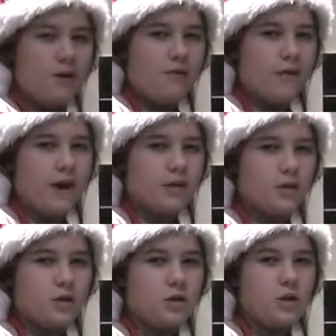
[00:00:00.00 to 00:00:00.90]
in first
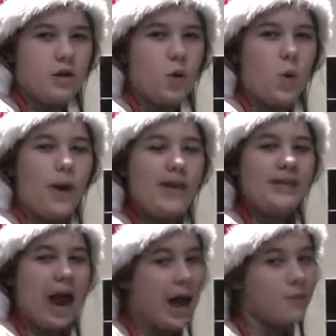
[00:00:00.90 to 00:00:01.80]
because you can
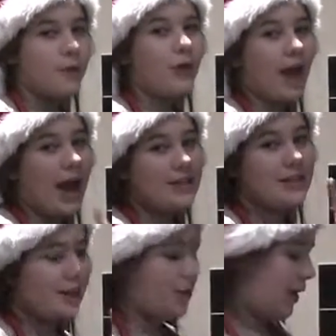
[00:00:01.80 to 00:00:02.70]
always add but you can't
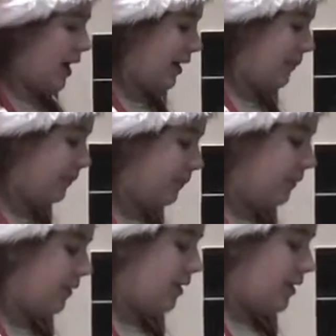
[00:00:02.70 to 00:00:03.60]
take away.
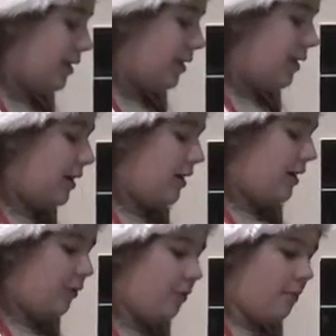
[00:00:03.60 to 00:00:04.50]
I learnt
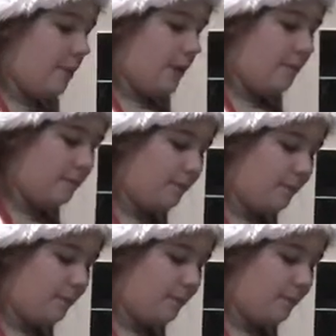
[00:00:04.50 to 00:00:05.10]
that from my mum.